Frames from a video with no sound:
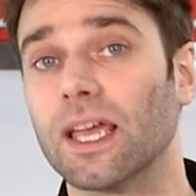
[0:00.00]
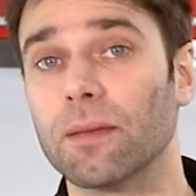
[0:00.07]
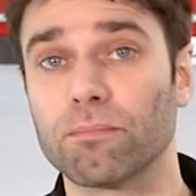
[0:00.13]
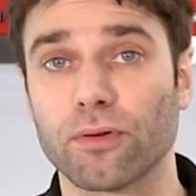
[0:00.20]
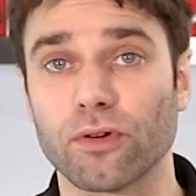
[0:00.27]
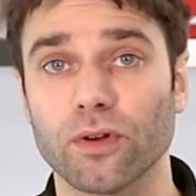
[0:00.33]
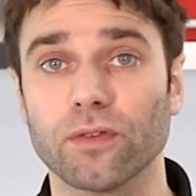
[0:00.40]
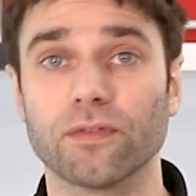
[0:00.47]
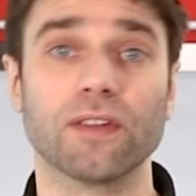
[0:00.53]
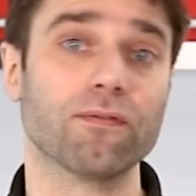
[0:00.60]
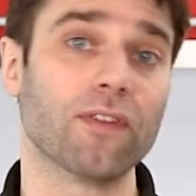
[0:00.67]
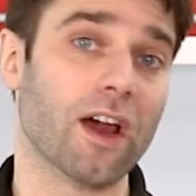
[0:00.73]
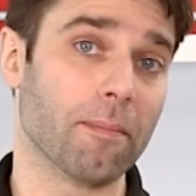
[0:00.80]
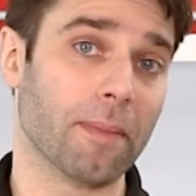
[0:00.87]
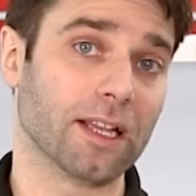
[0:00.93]
improved
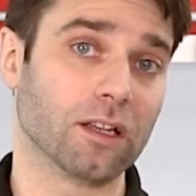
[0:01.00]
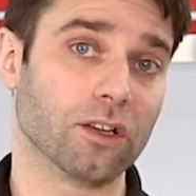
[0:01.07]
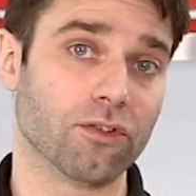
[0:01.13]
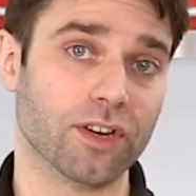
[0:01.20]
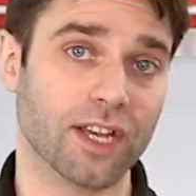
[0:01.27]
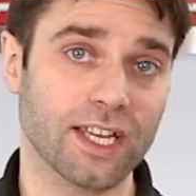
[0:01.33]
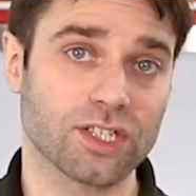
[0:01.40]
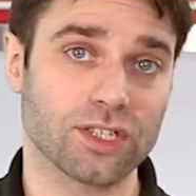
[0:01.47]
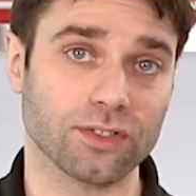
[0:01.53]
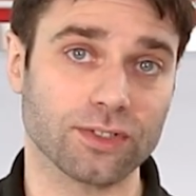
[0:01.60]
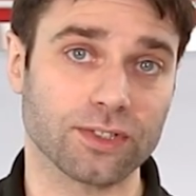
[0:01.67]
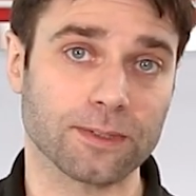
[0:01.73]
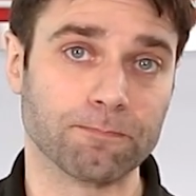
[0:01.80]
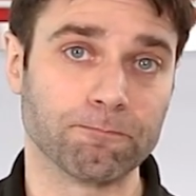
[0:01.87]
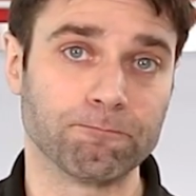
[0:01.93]
environmental
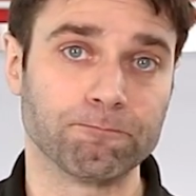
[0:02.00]
credentials.